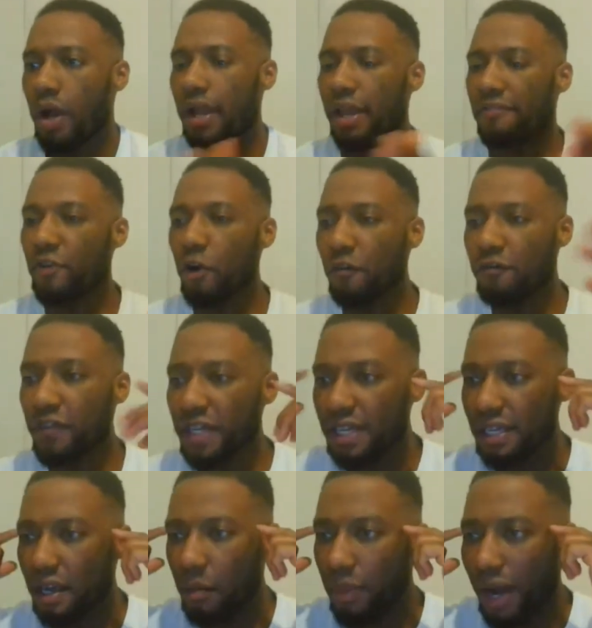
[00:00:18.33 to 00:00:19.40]
if you're
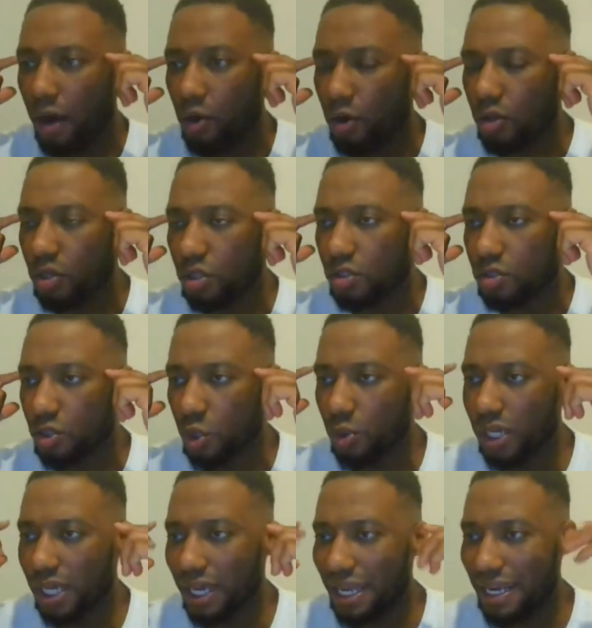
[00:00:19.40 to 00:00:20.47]
thinking about
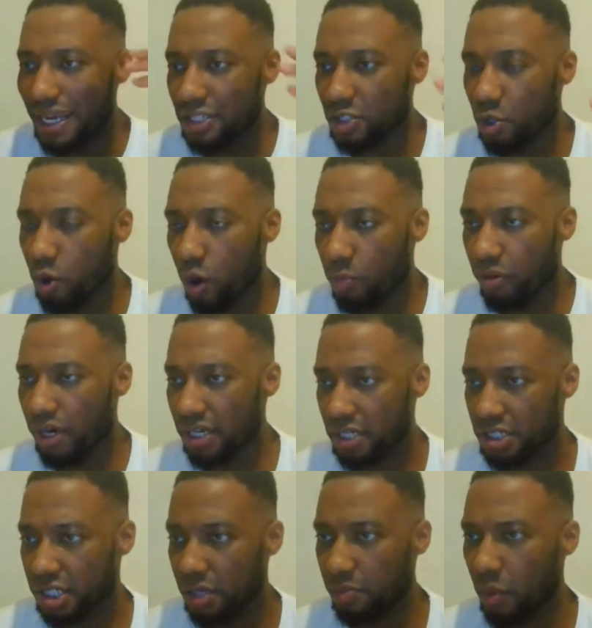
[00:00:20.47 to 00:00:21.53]
doing an electrical
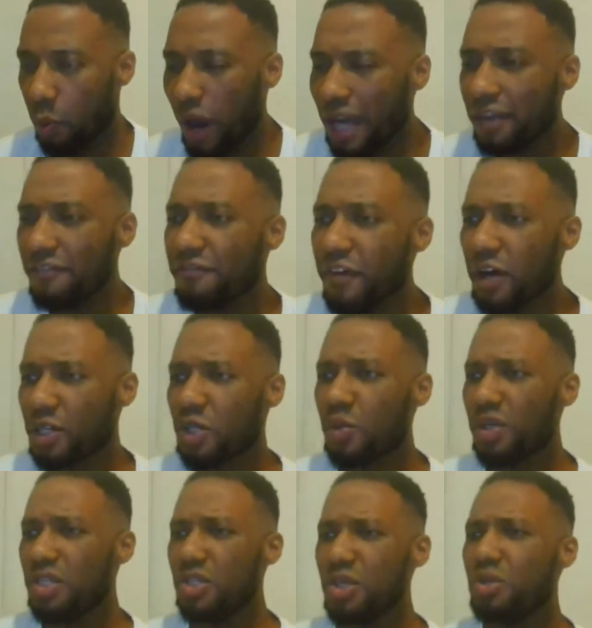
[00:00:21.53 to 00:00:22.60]
apprenticeship, why the fuck you
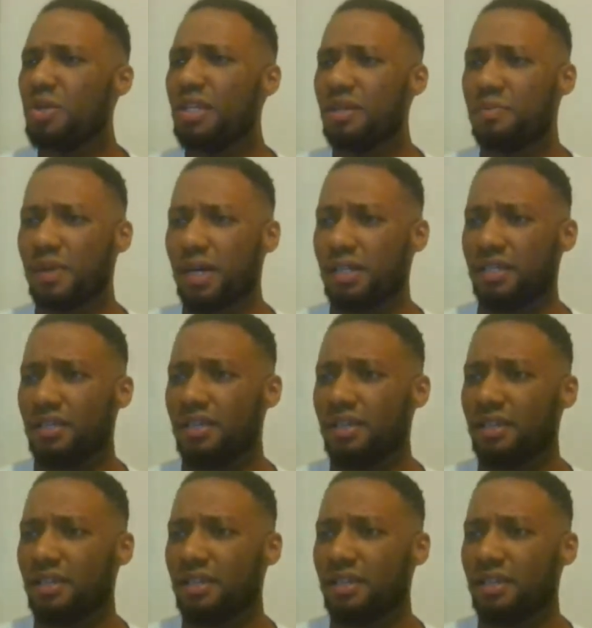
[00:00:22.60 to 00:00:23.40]
in uni, blood?